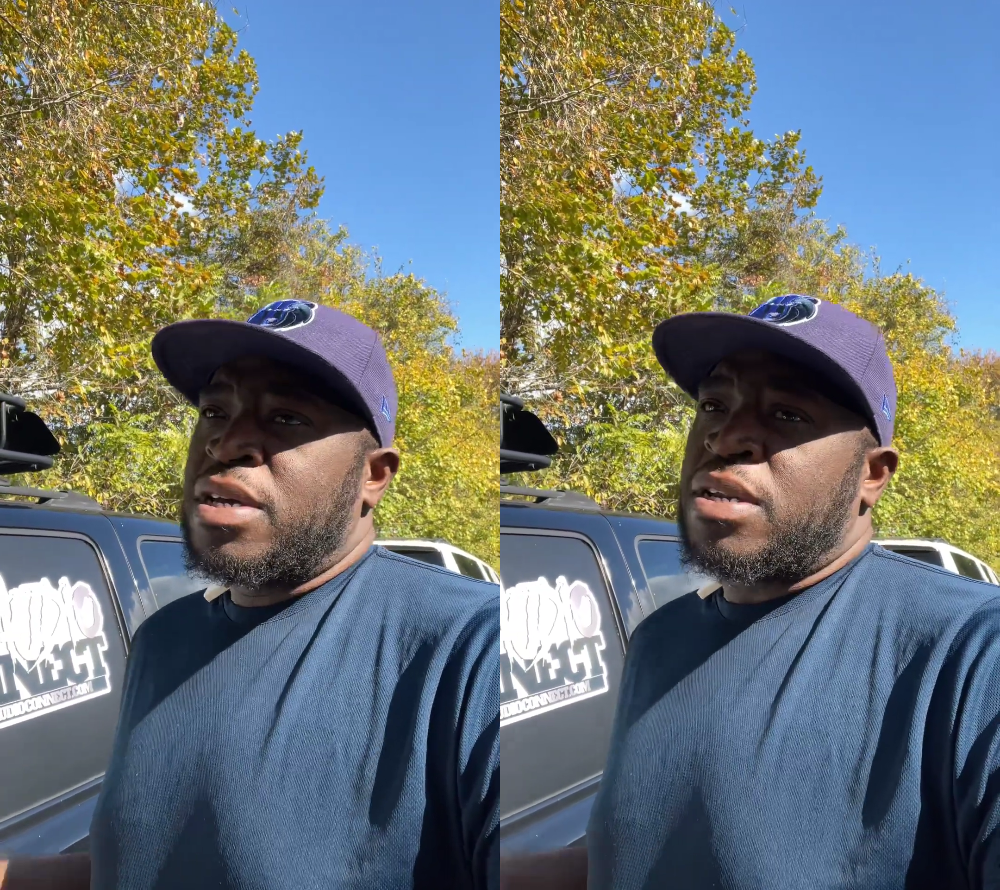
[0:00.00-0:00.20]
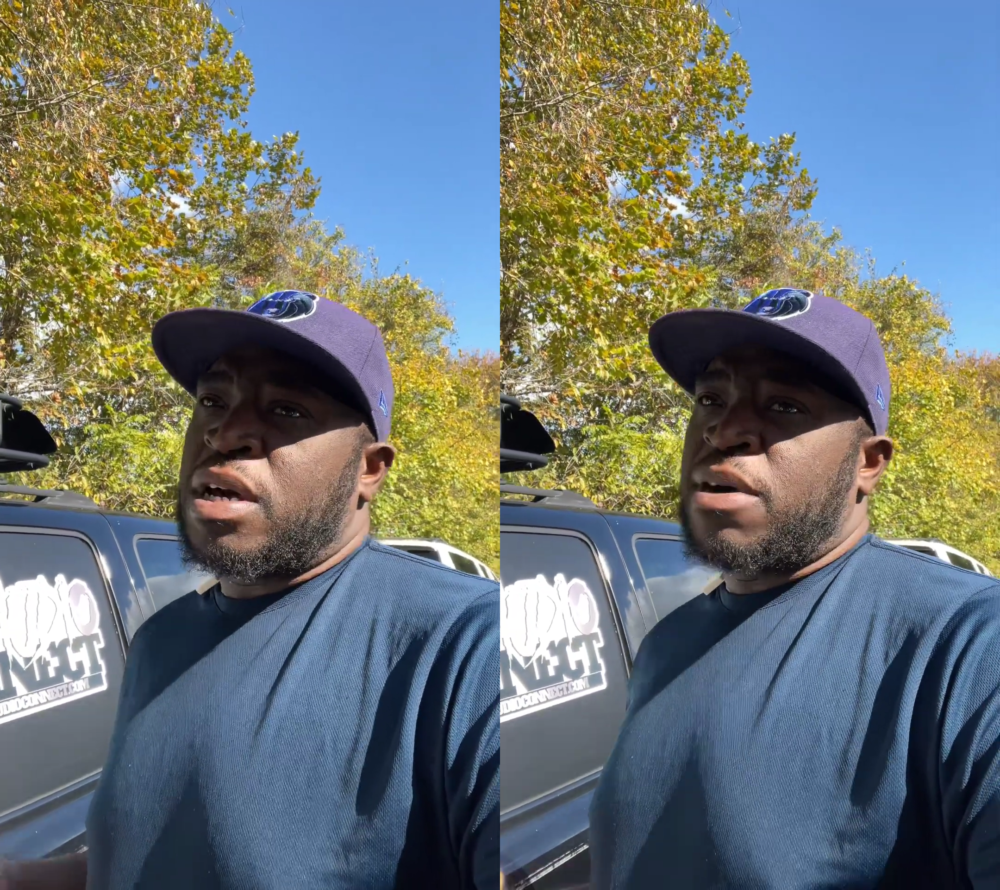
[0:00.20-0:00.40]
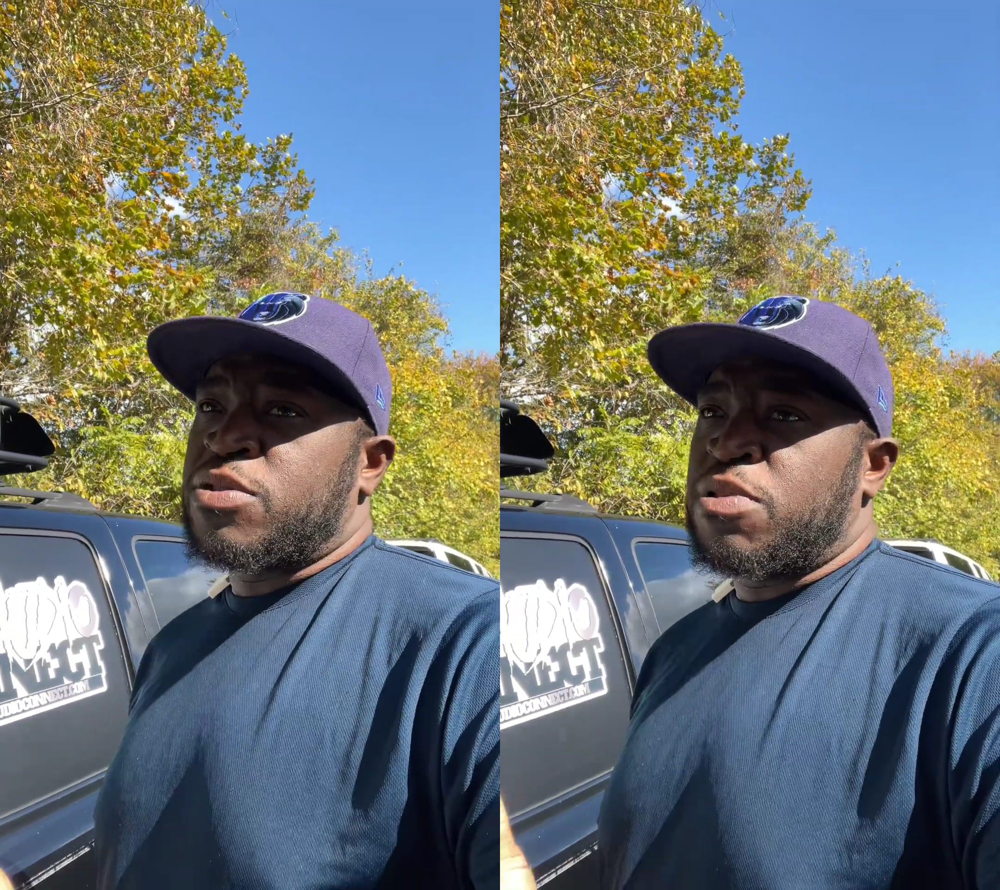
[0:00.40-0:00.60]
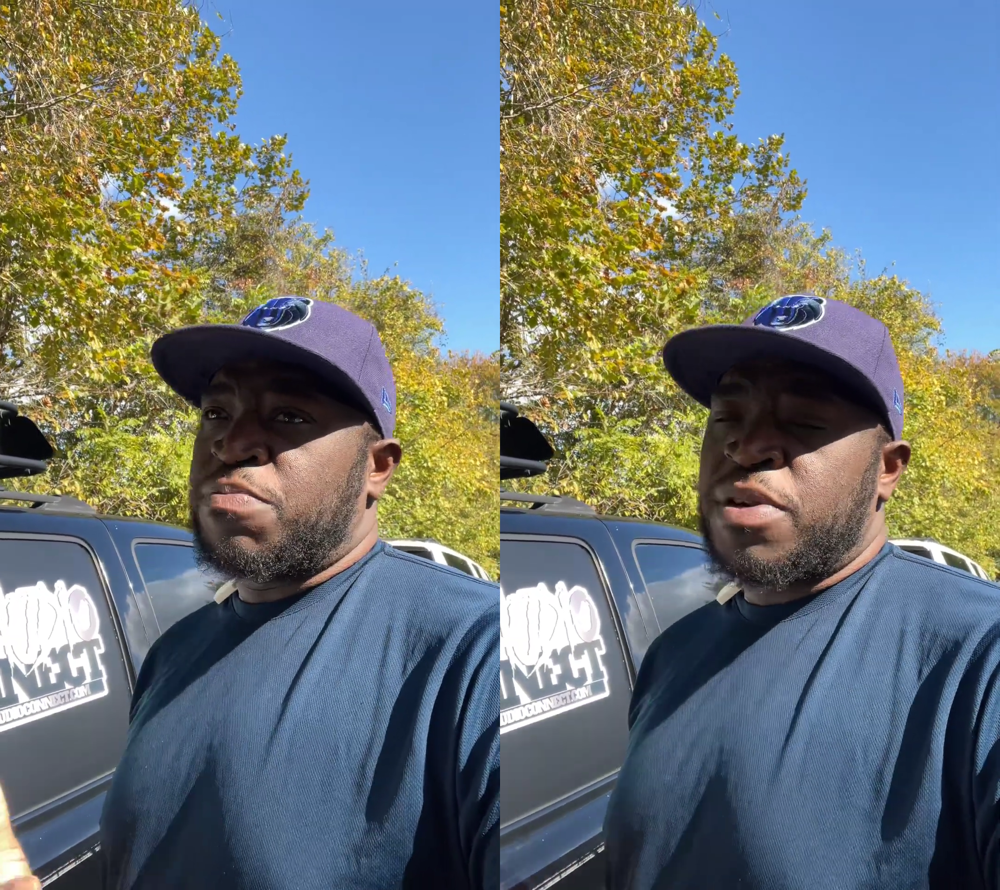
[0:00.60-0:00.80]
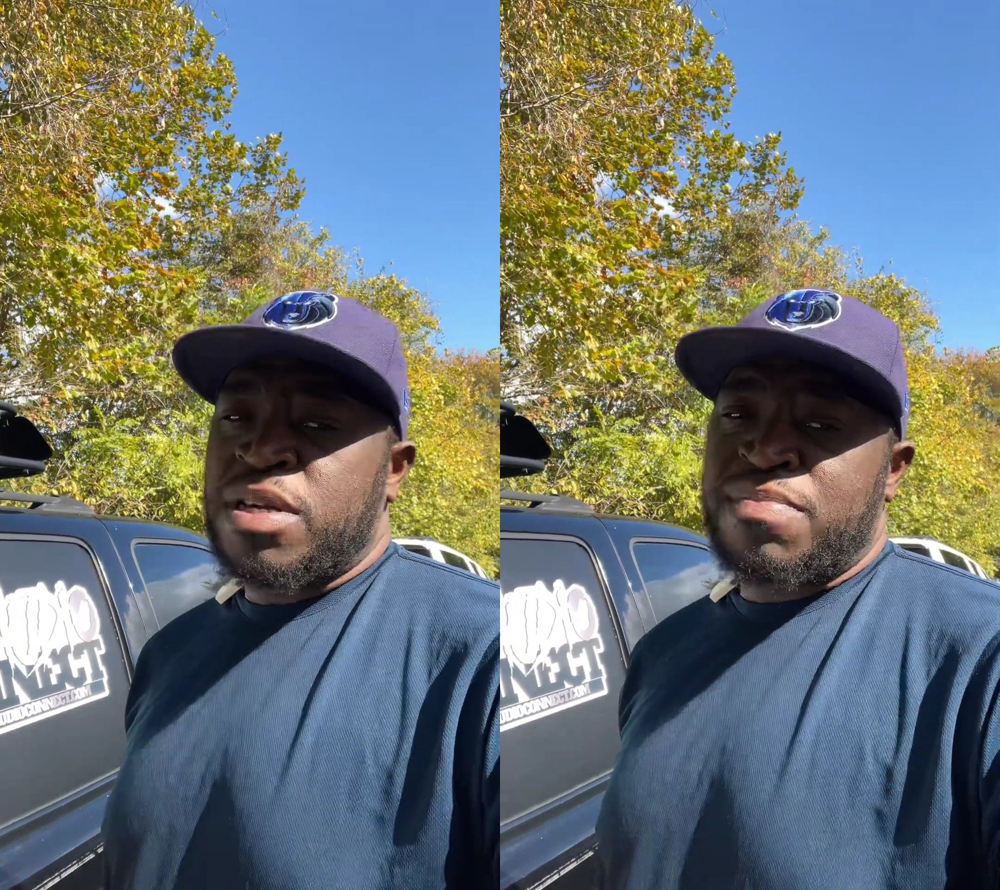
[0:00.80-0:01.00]
I might as well
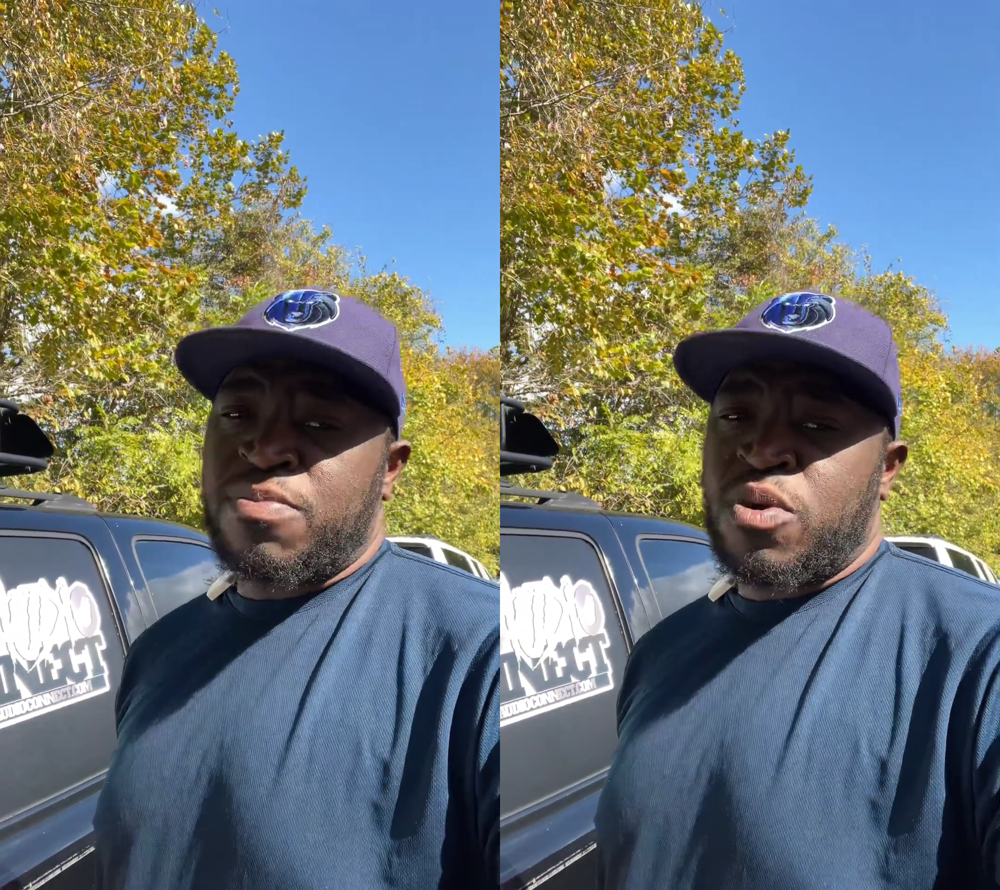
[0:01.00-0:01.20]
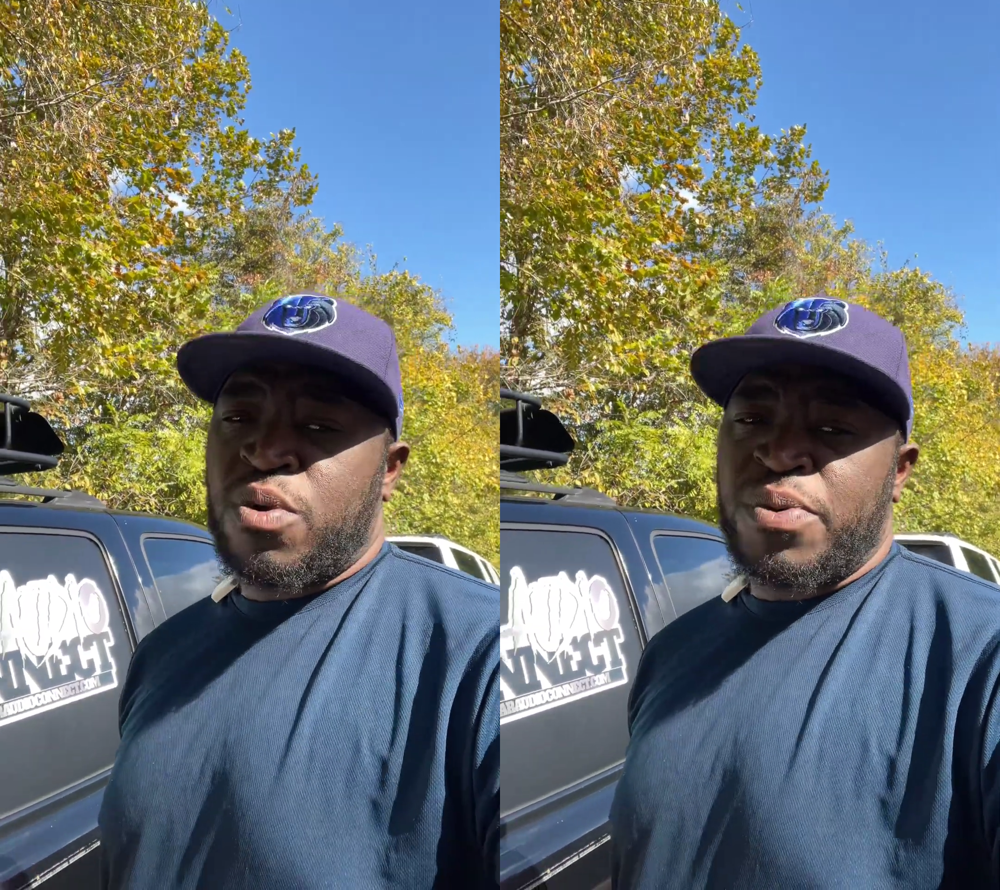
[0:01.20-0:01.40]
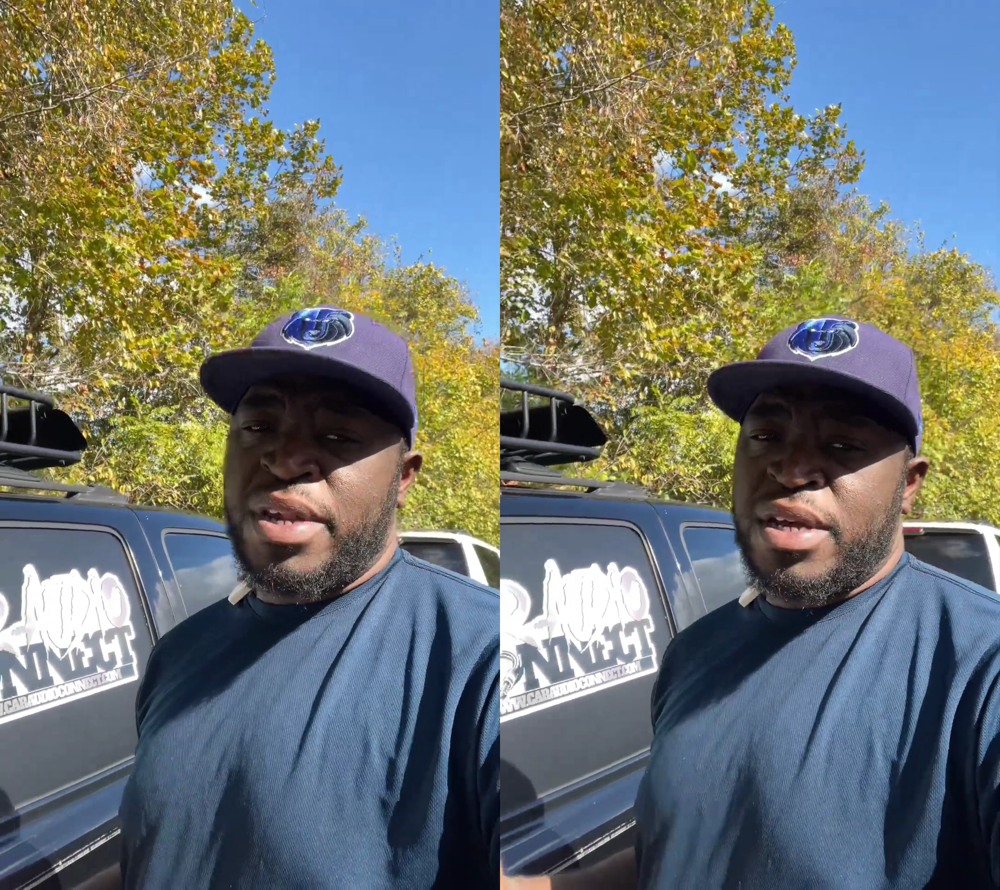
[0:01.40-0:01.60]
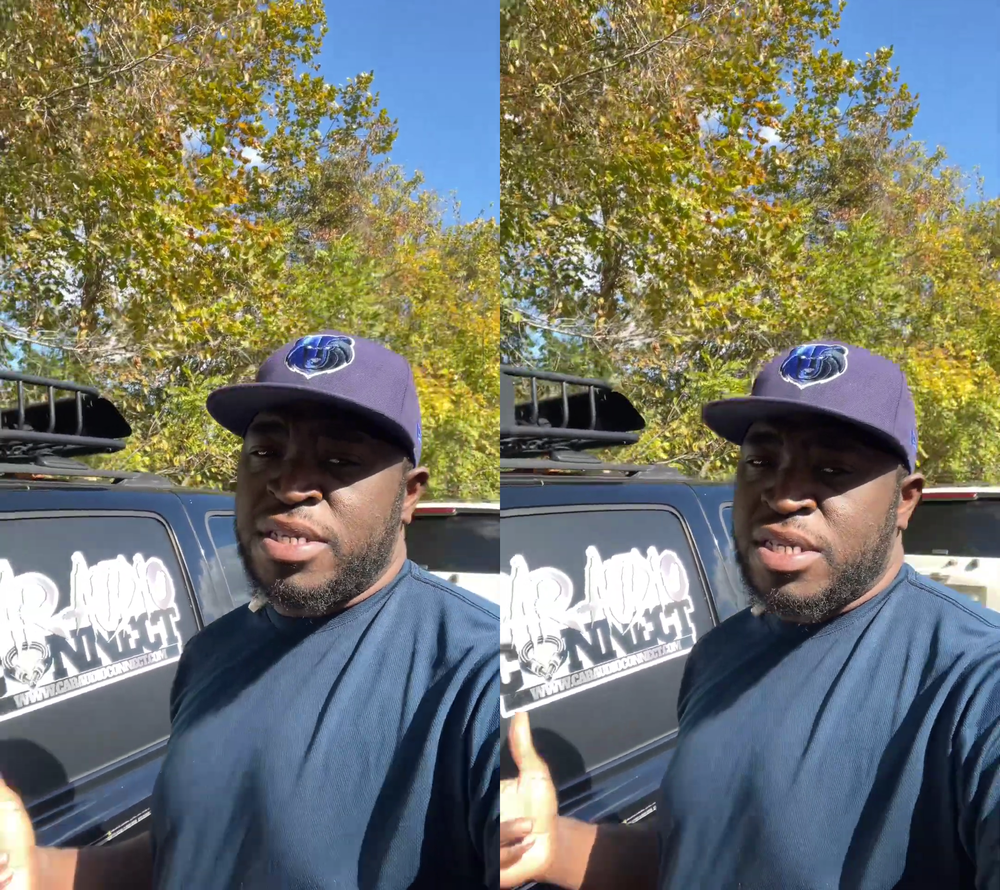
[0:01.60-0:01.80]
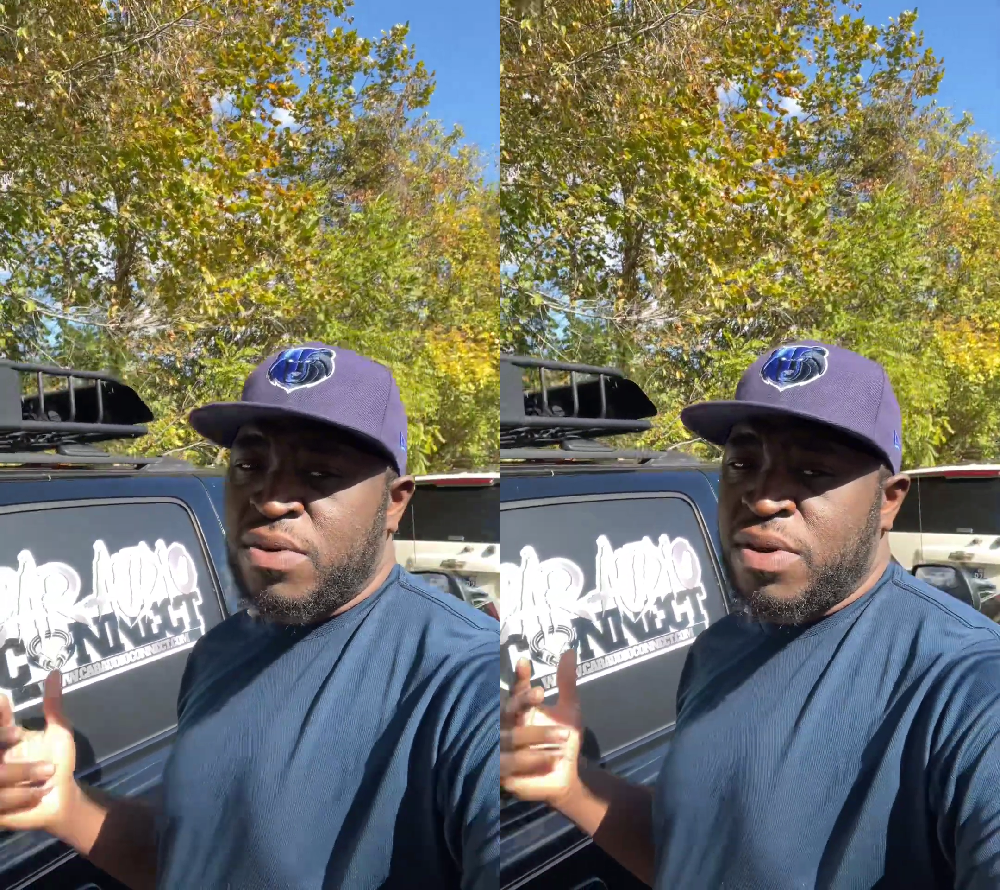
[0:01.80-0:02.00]
put a little bit more with it and
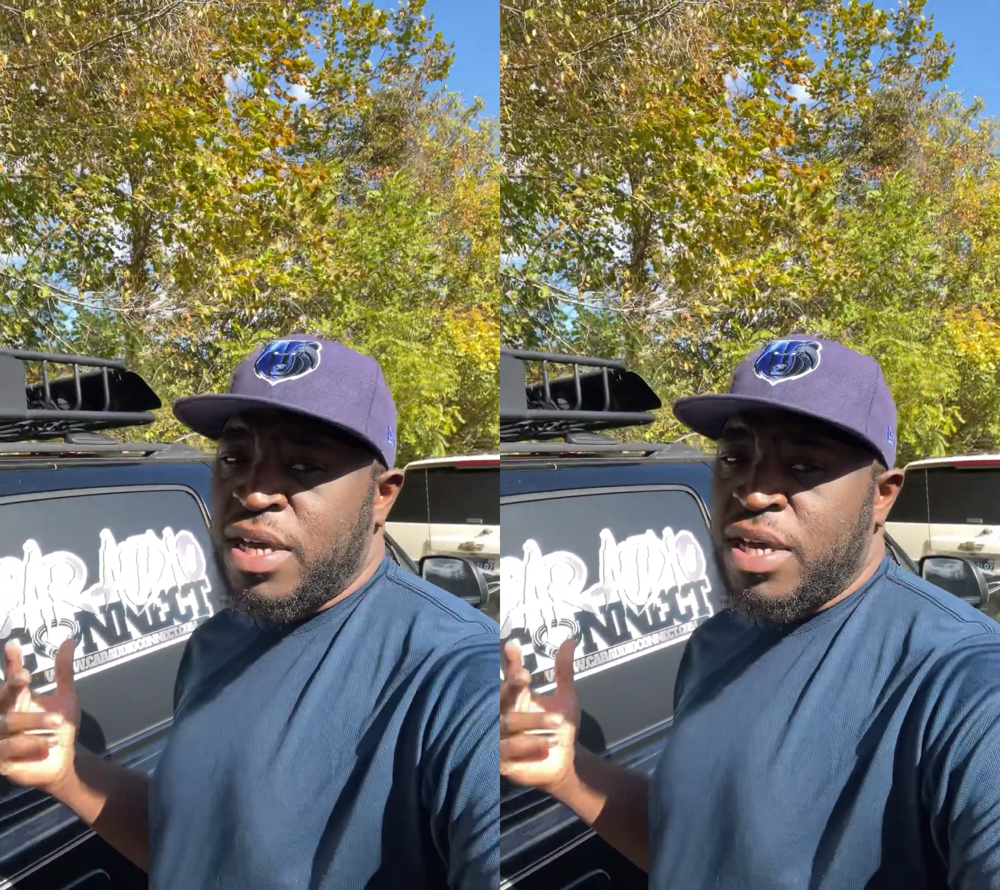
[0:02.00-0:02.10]
just go